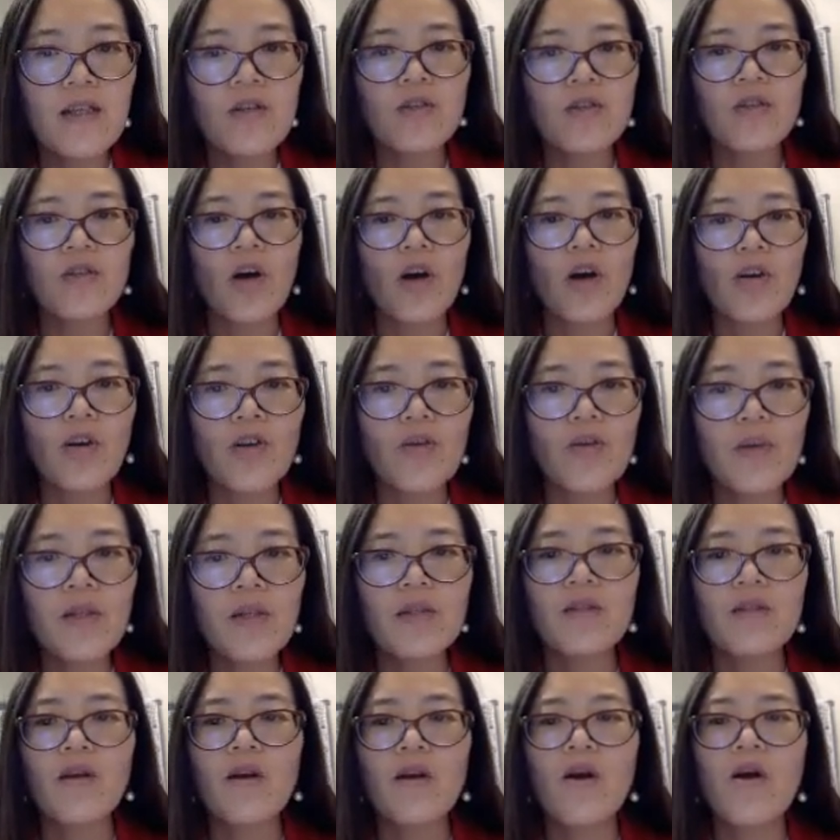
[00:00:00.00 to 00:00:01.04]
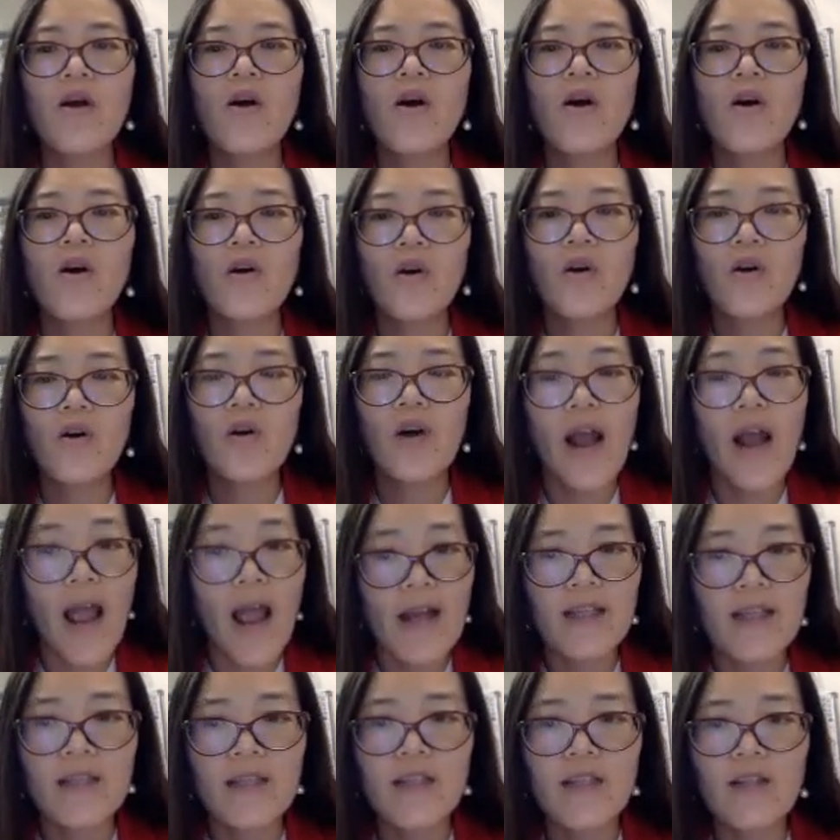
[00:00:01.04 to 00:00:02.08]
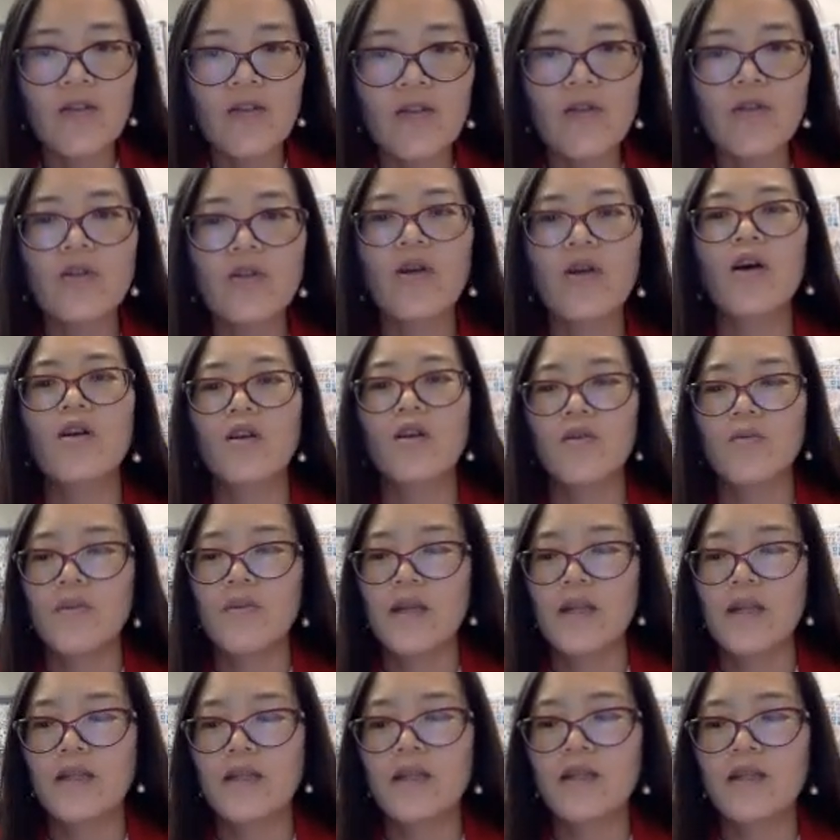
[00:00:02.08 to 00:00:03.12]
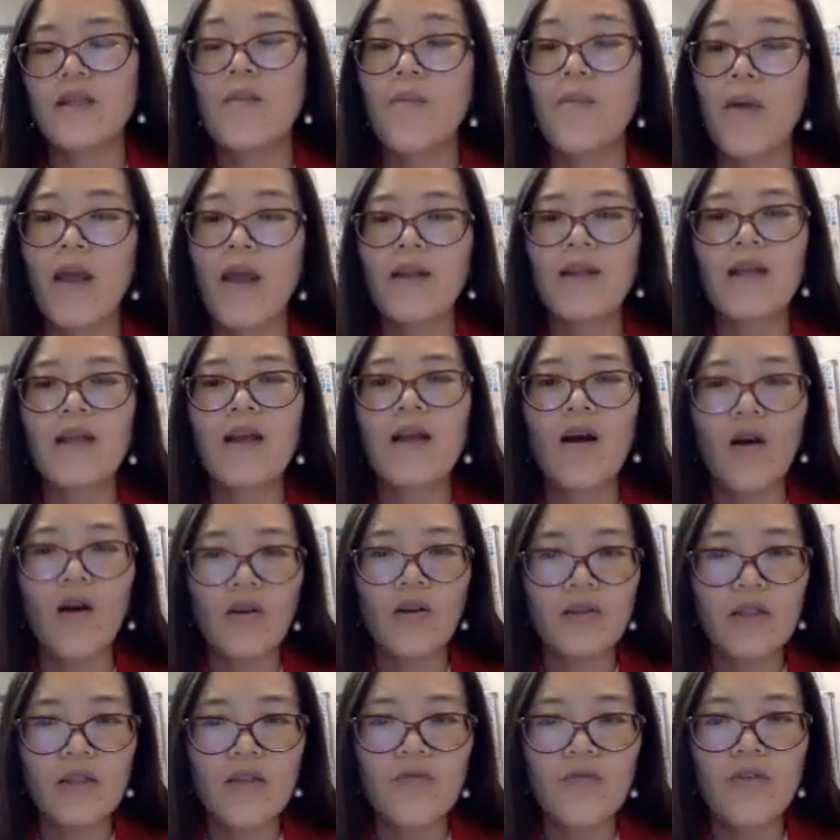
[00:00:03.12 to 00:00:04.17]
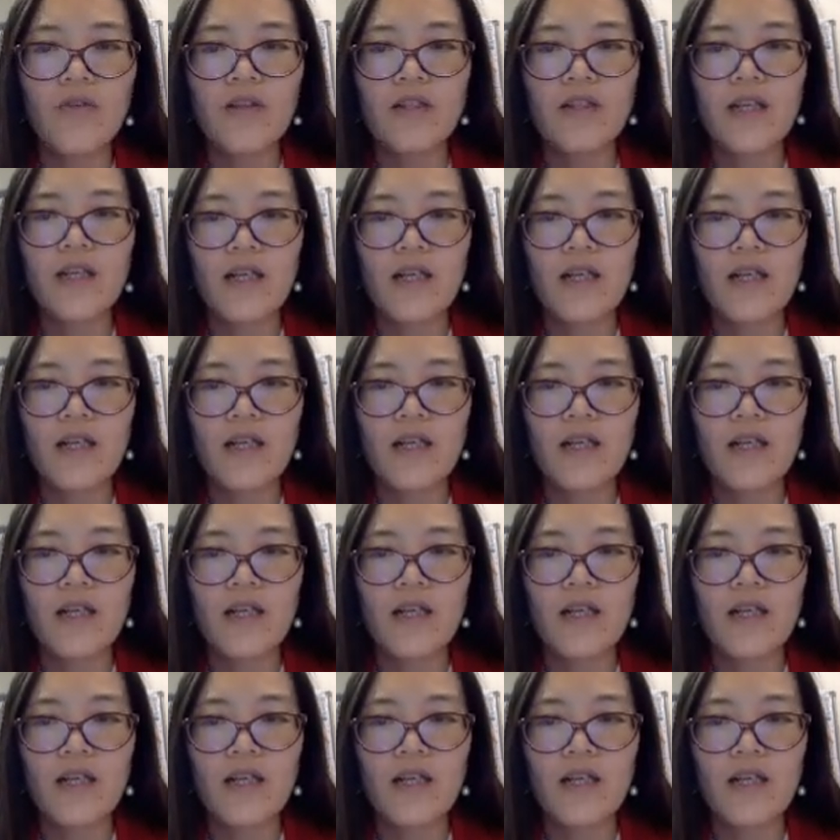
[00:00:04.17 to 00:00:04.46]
your document or edit your document depending on different